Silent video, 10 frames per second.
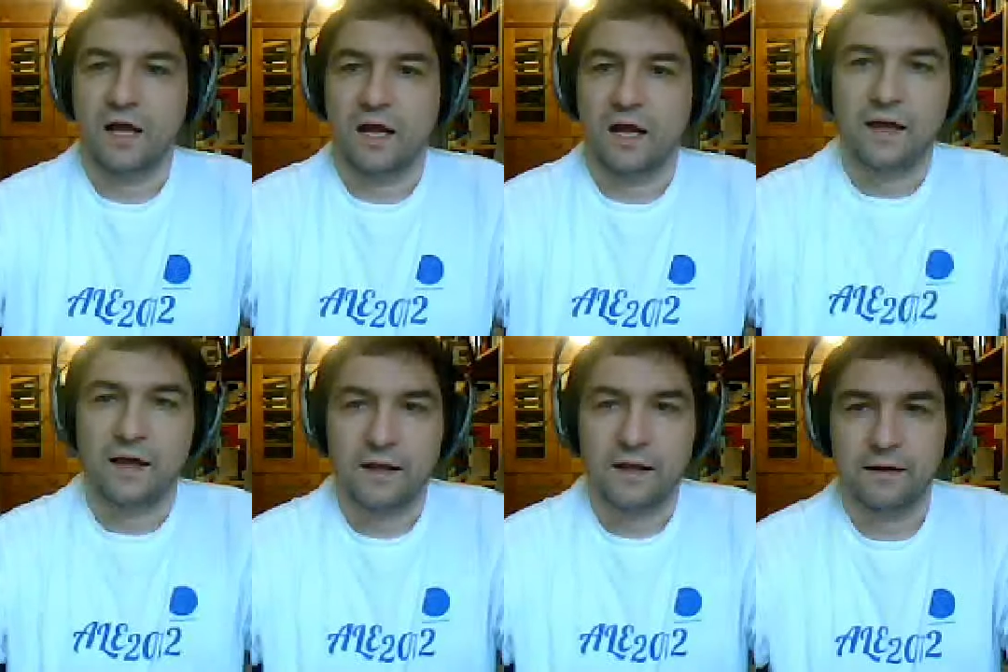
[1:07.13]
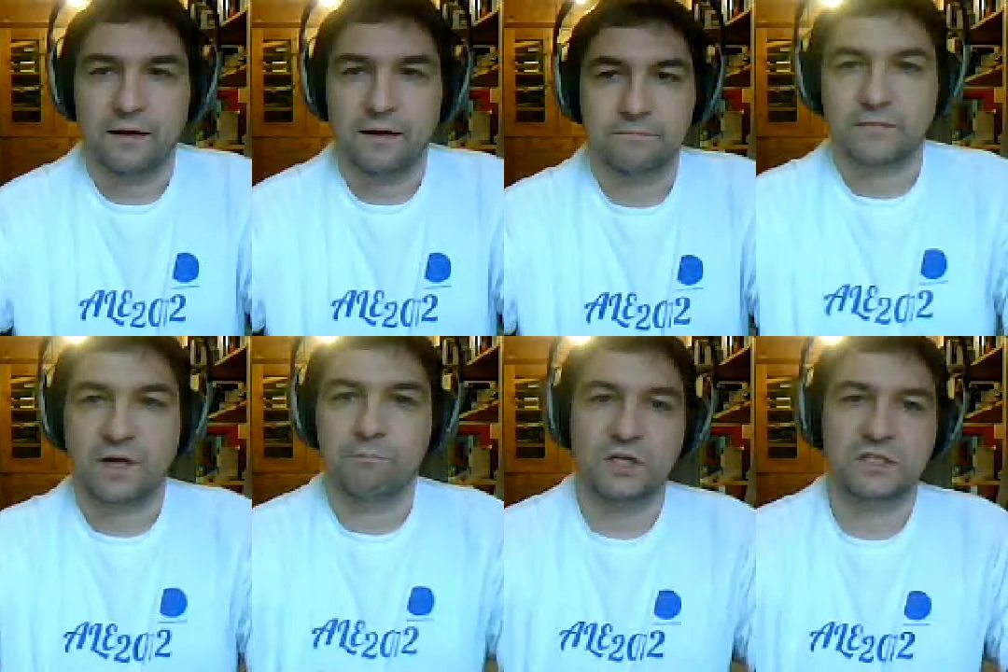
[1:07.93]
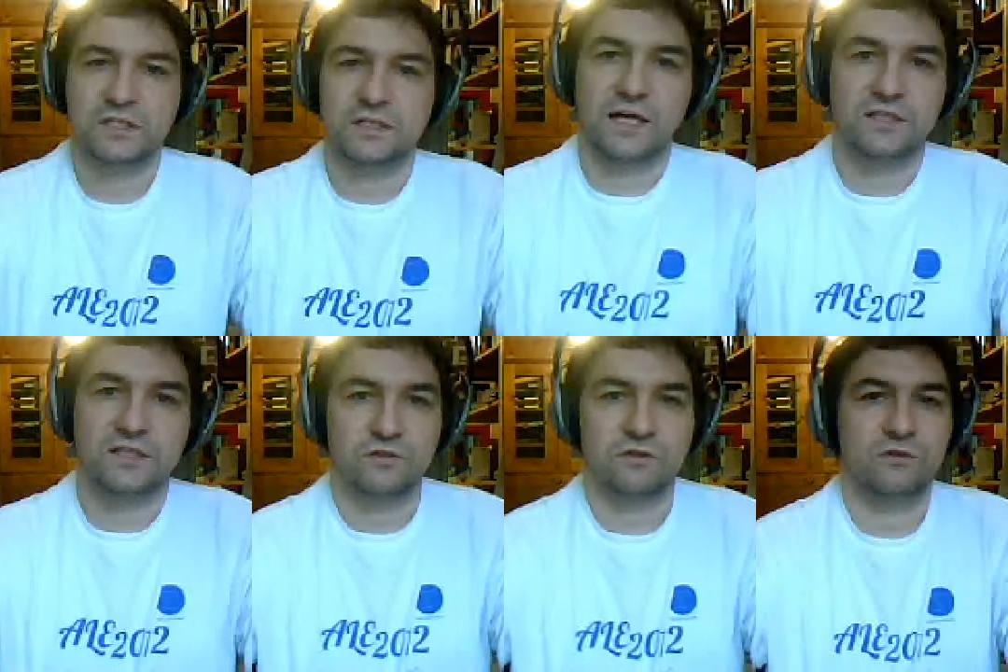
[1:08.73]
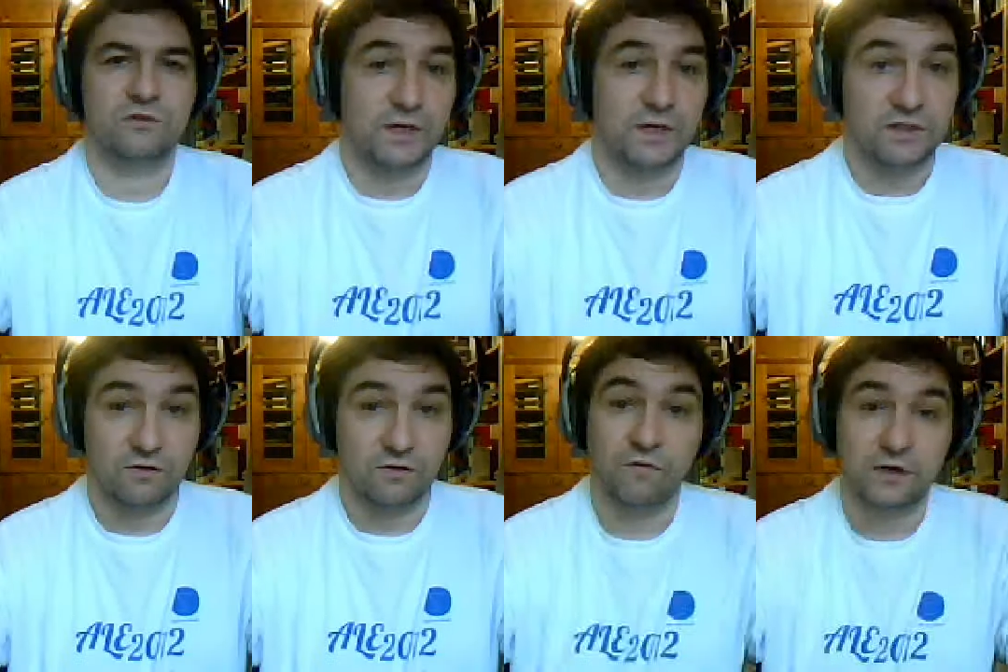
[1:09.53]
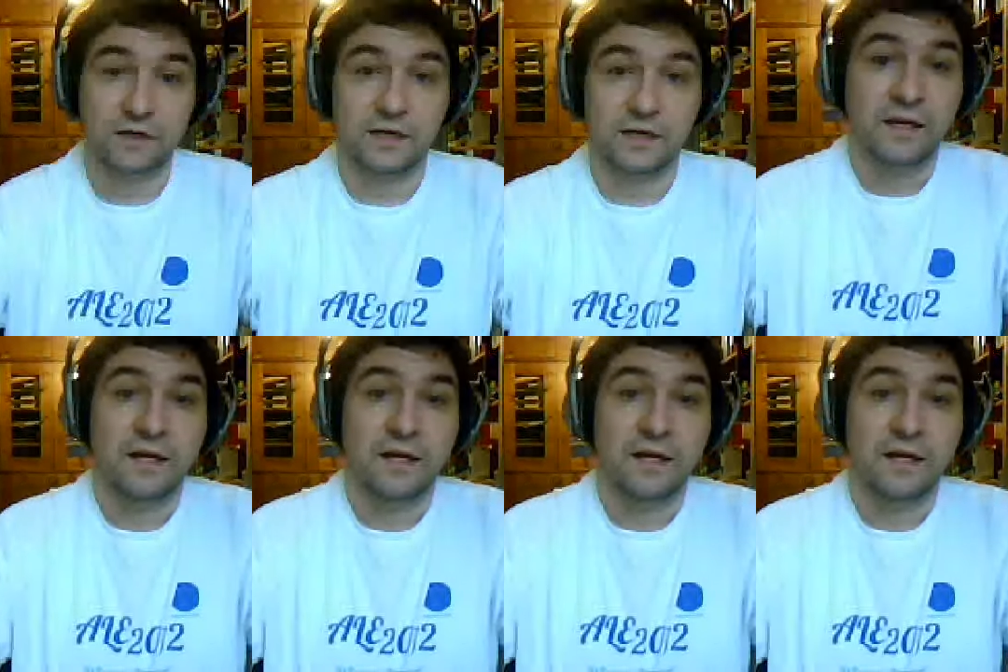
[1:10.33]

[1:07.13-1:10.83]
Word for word: Um, much nicer way of working